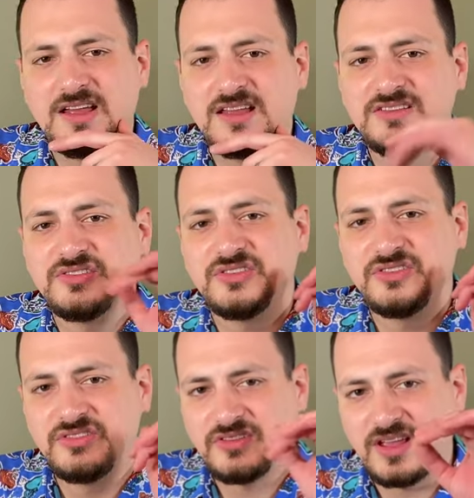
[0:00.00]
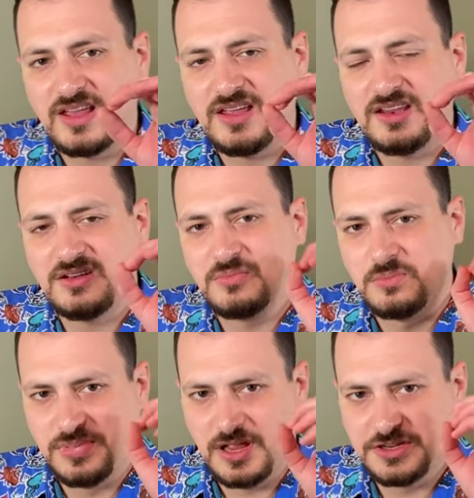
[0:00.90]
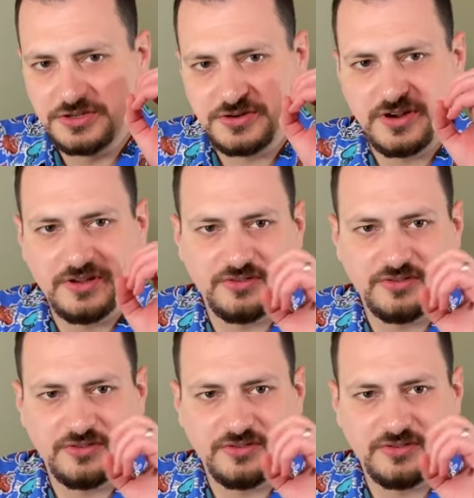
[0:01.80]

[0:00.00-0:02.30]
insane blood trail.